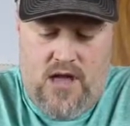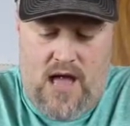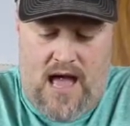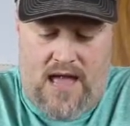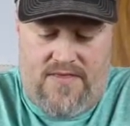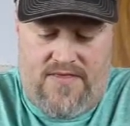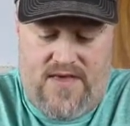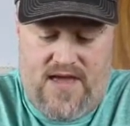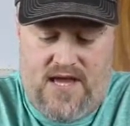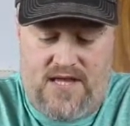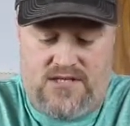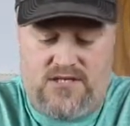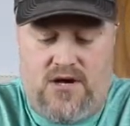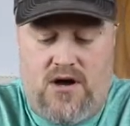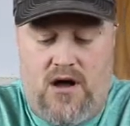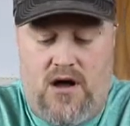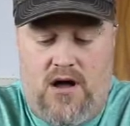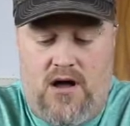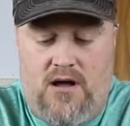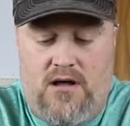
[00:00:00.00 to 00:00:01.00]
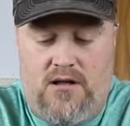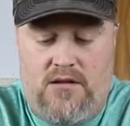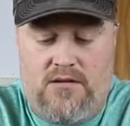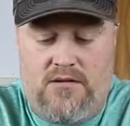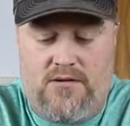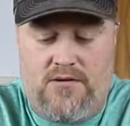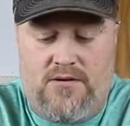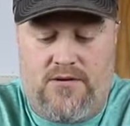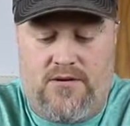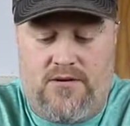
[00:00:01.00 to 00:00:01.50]
think it's
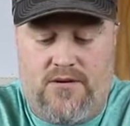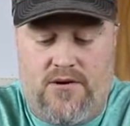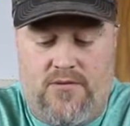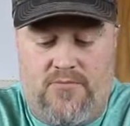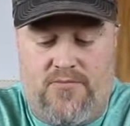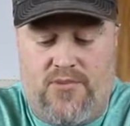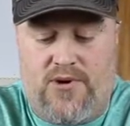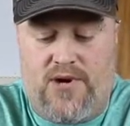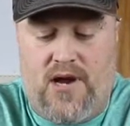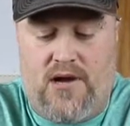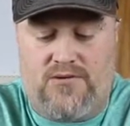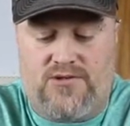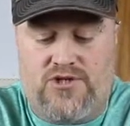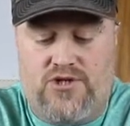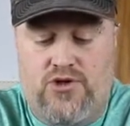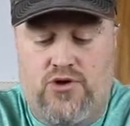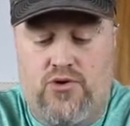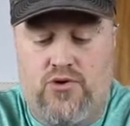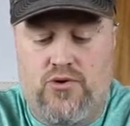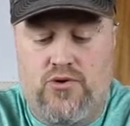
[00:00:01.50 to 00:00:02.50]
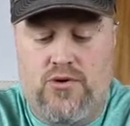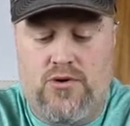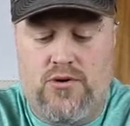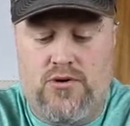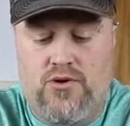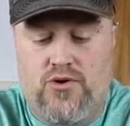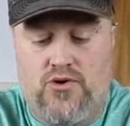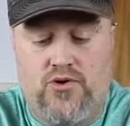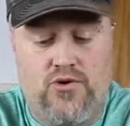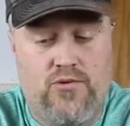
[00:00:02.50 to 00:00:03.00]
called or pronounced
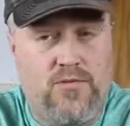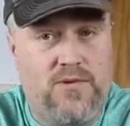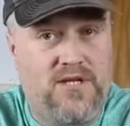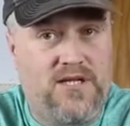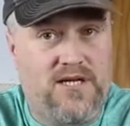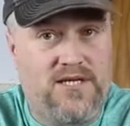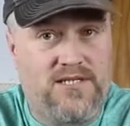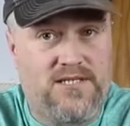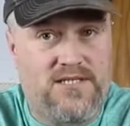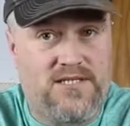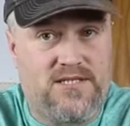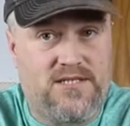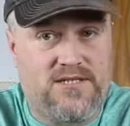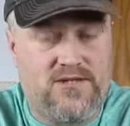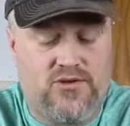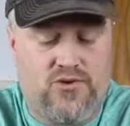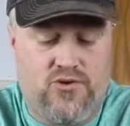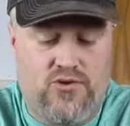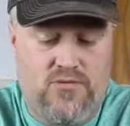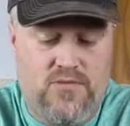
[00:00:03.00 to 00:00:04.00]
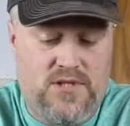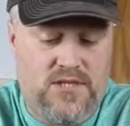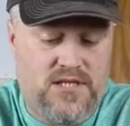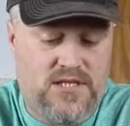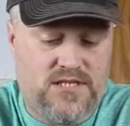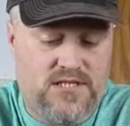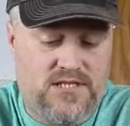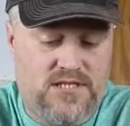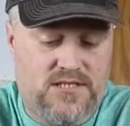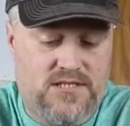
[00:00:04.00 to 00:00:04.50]
Cumulus,
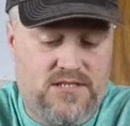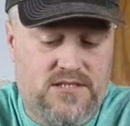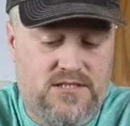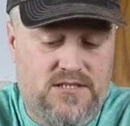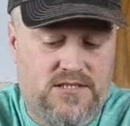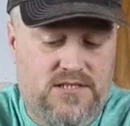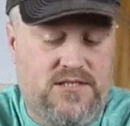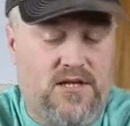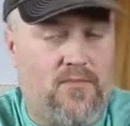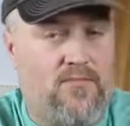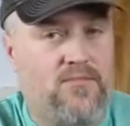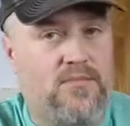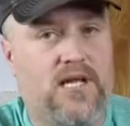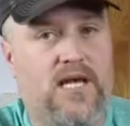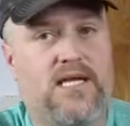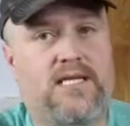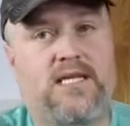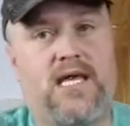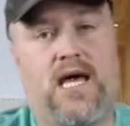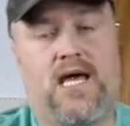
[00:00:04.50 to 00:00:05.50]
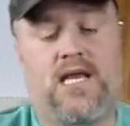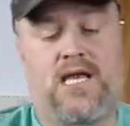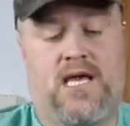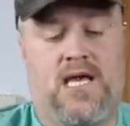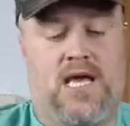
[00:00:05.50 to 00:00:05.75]
something like that.